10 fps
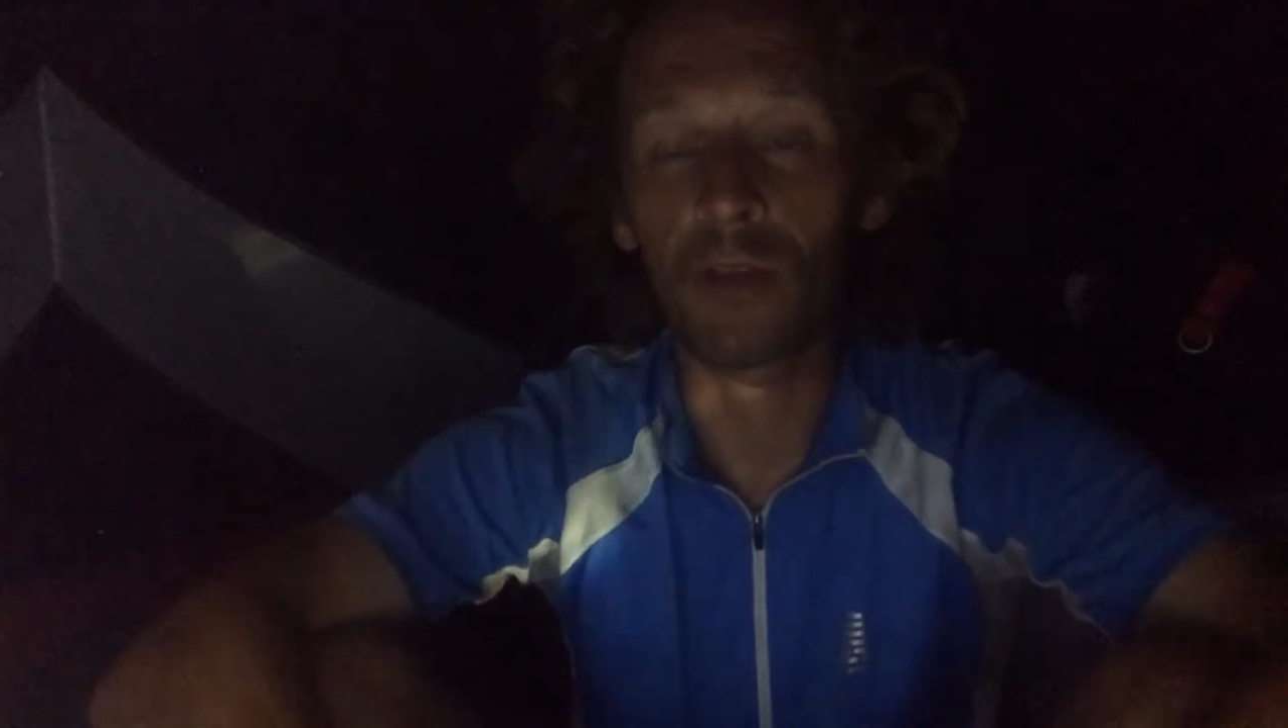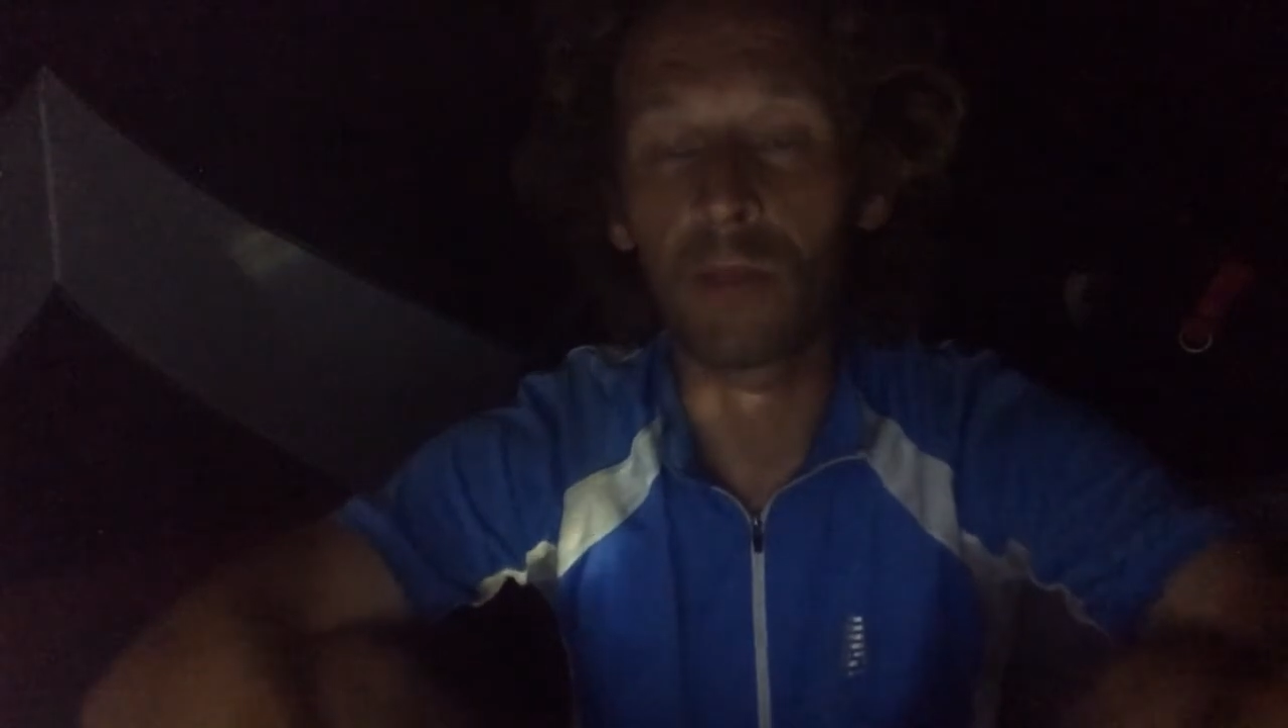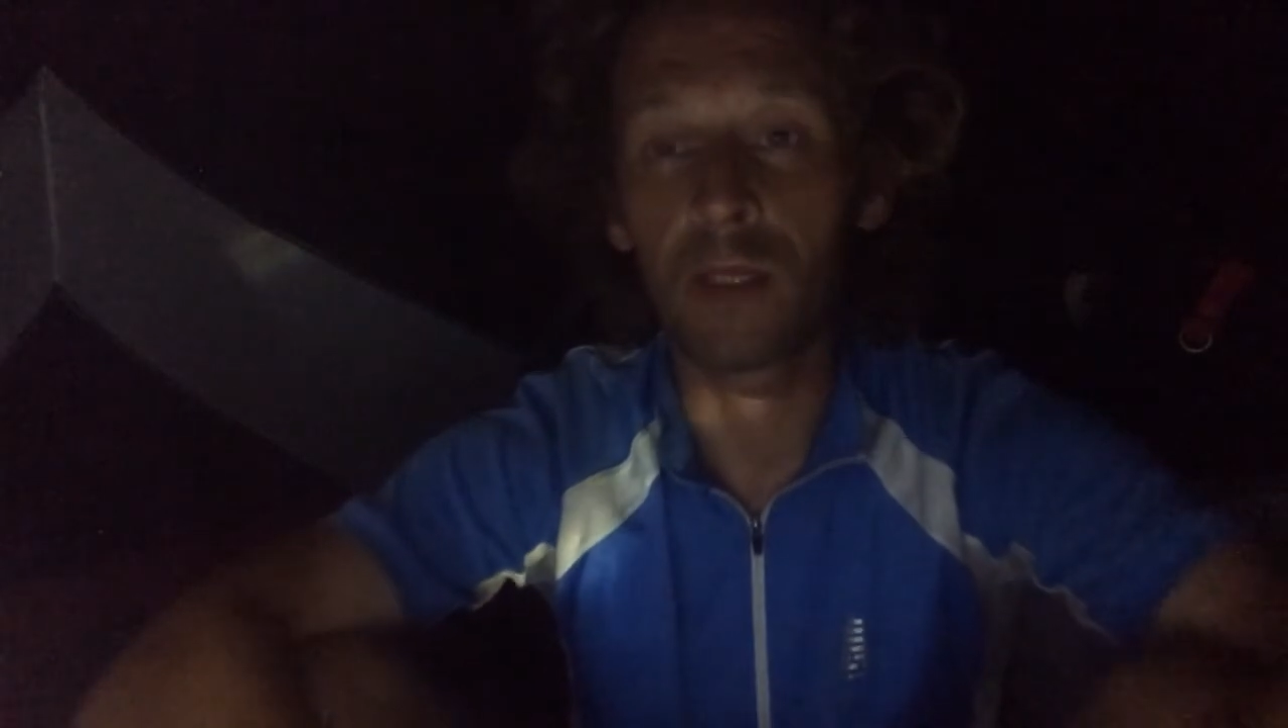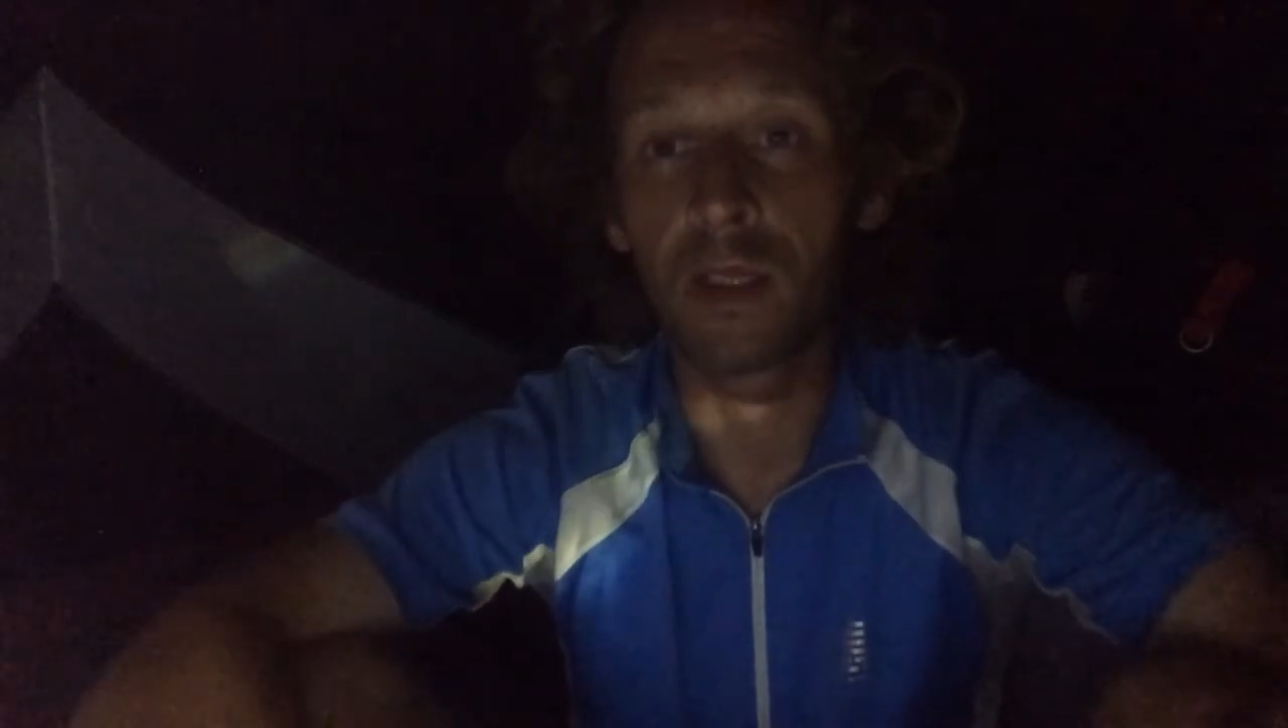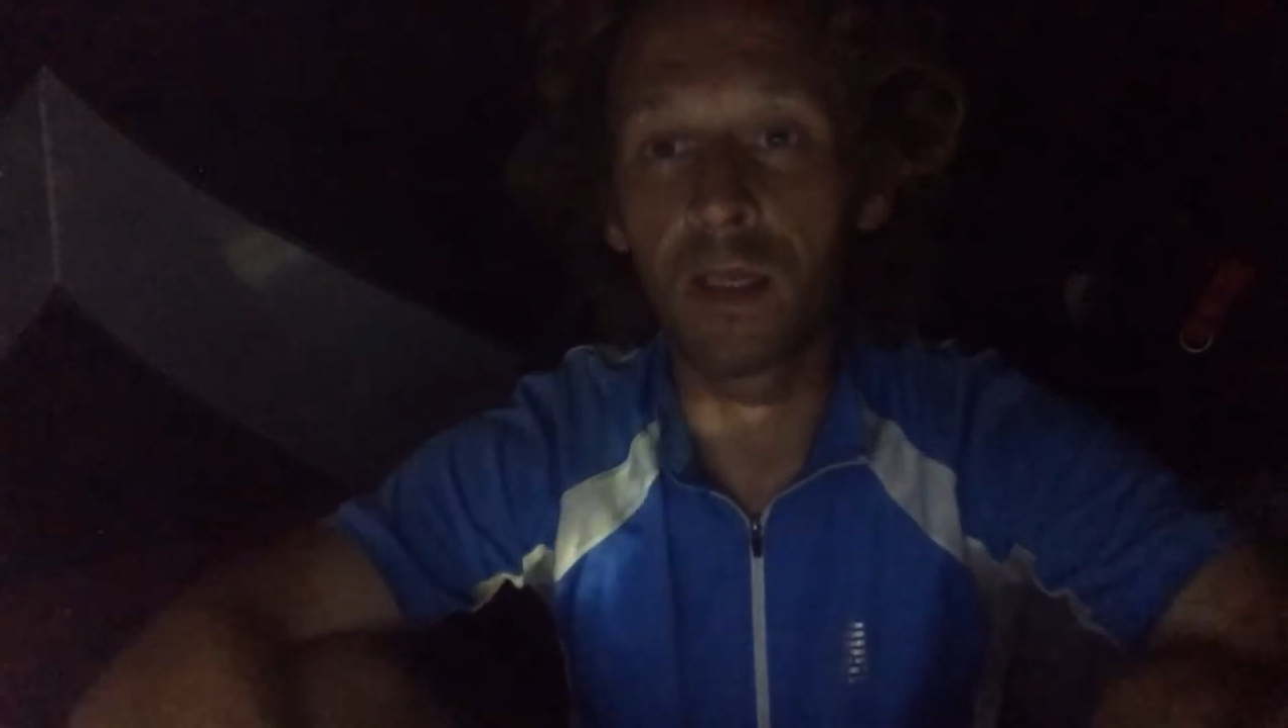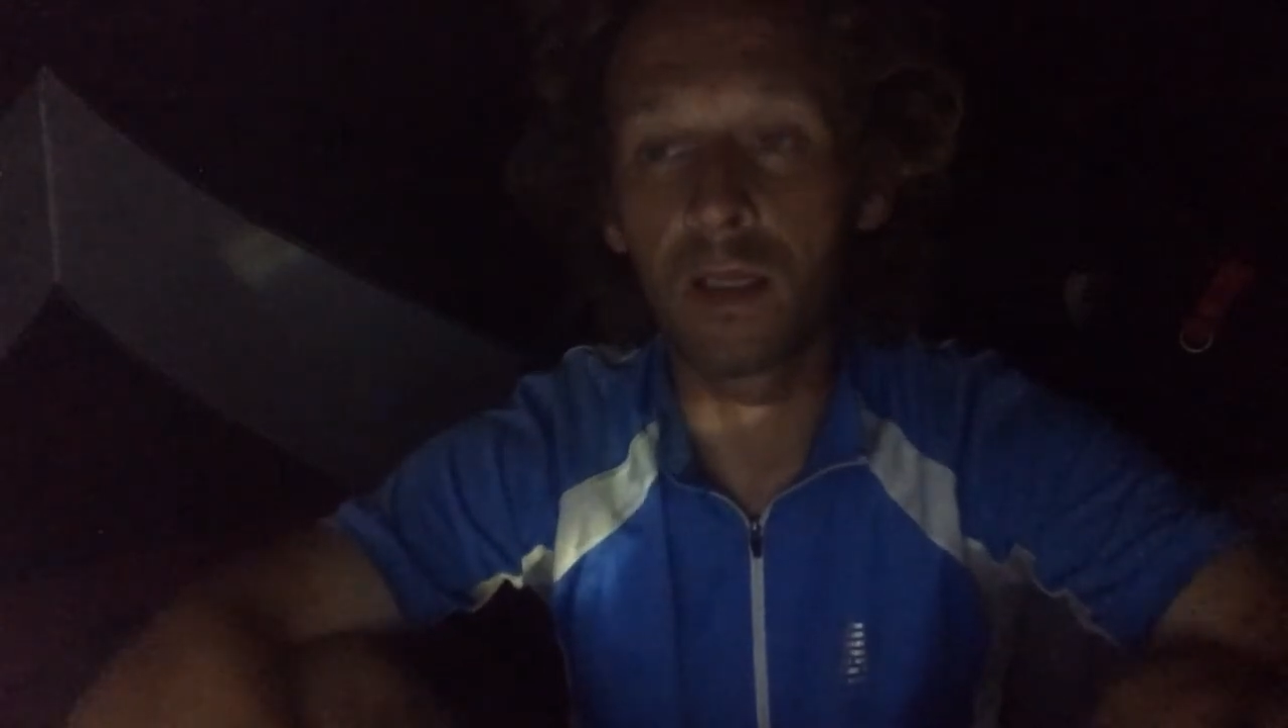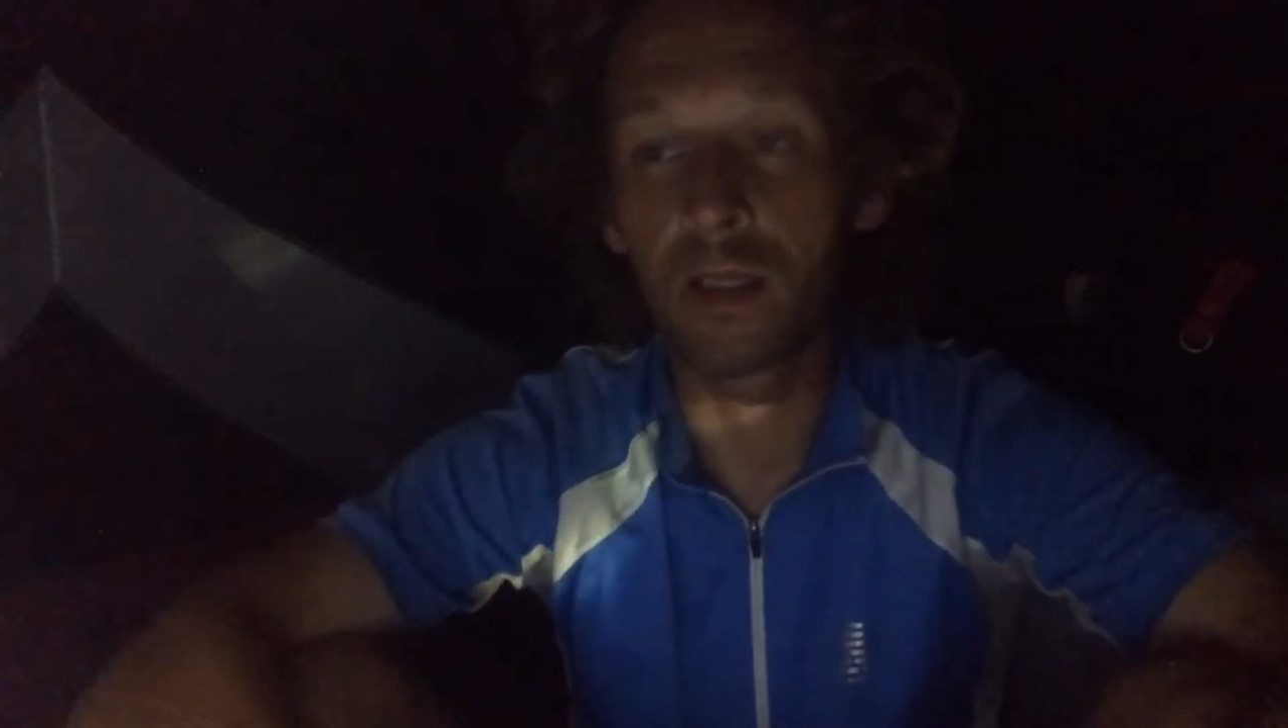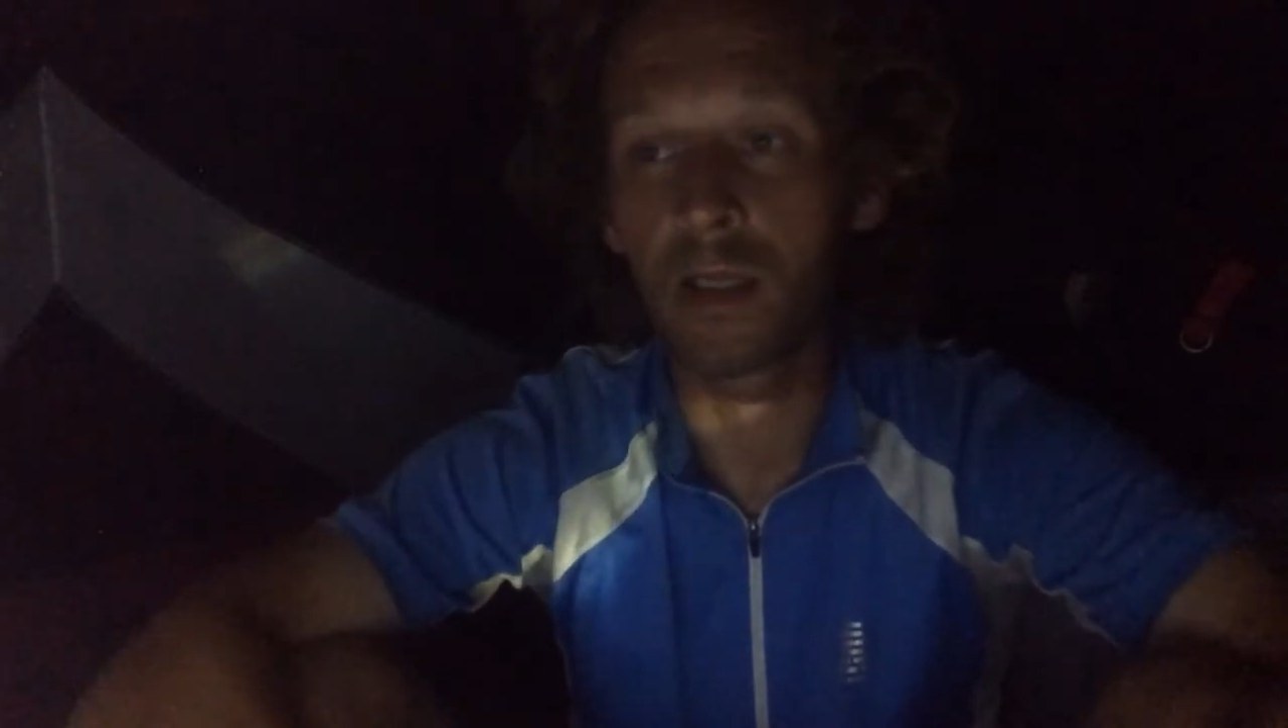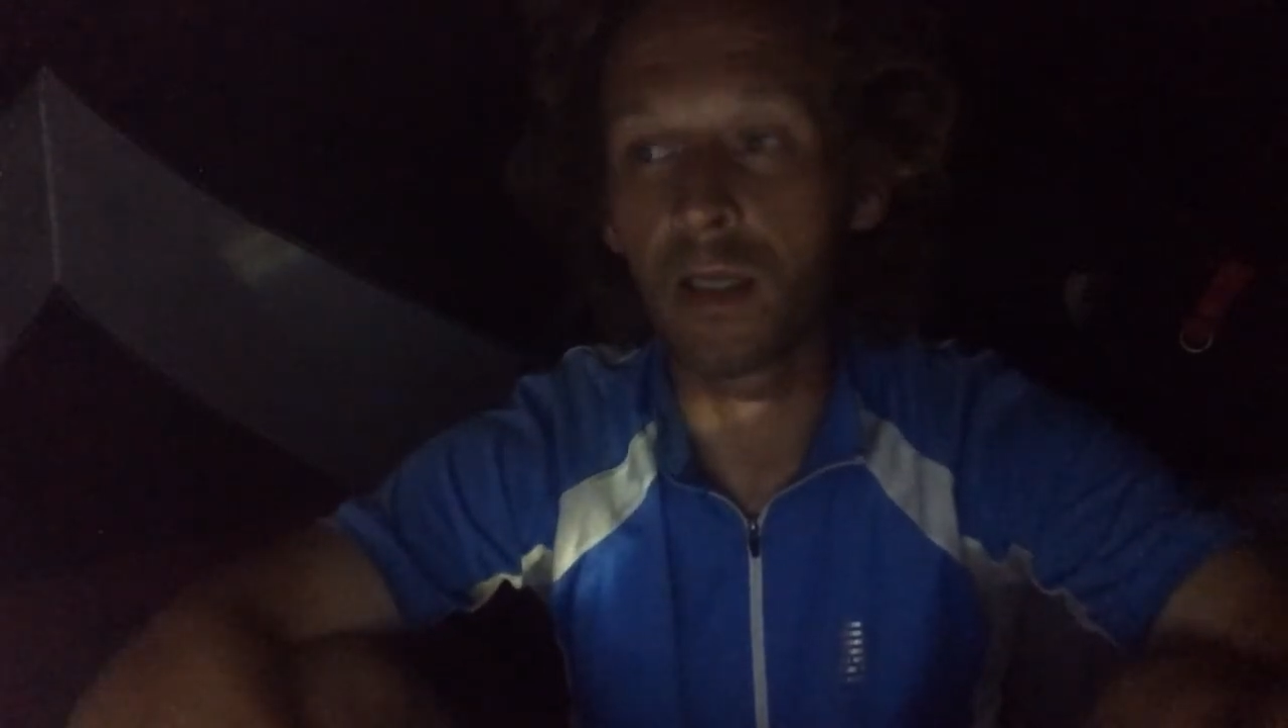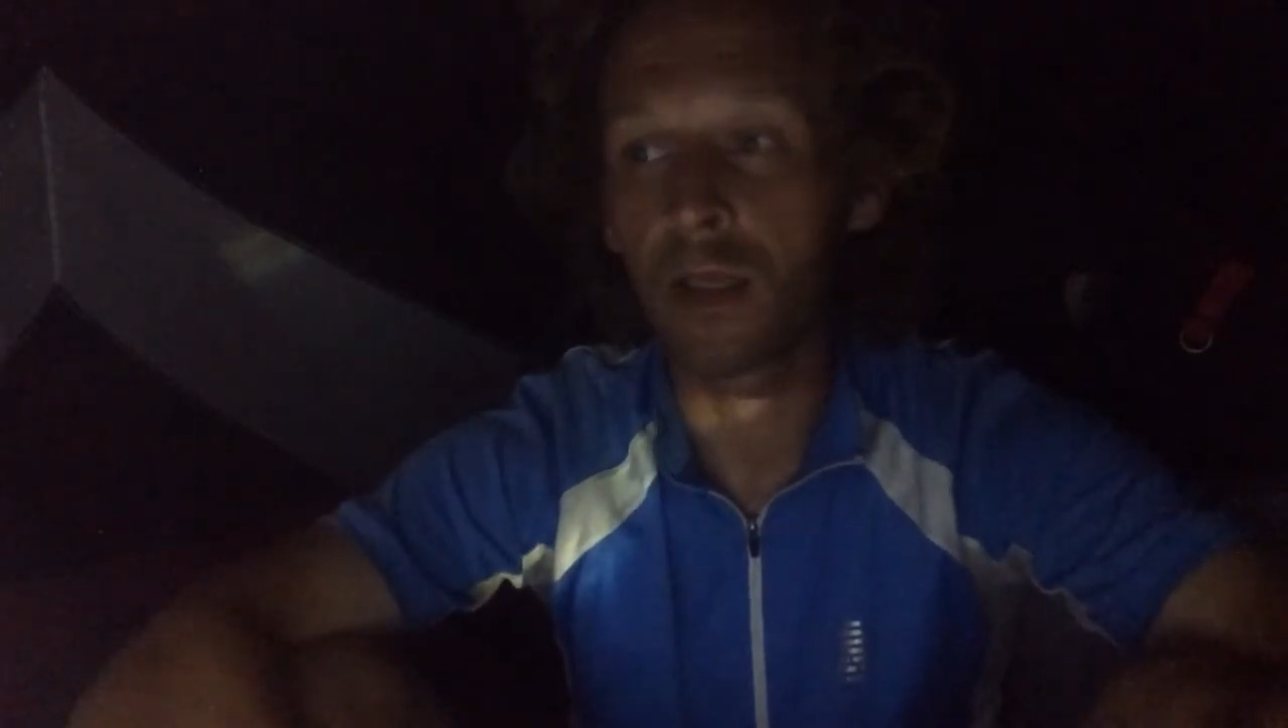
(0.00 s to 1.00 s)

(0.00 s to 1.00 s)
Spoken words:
given me the idea.